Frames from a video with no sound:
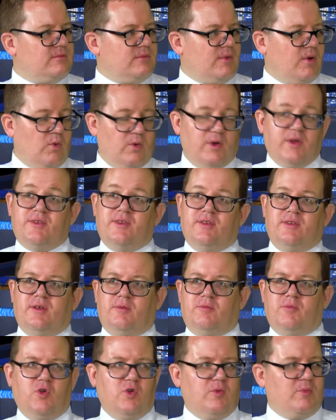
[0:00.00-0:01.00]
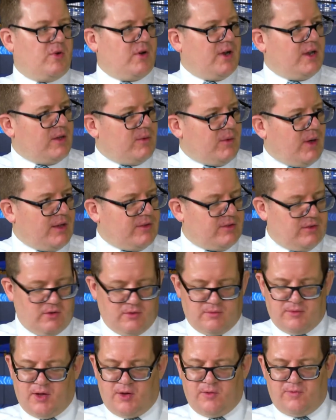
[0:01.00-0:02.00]
all this is a rumour anyway, it's
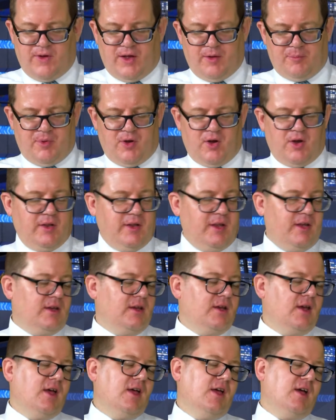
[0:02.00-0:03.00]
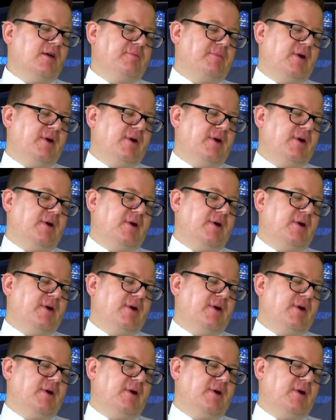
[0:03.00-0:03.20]
not no fact behind it, mm.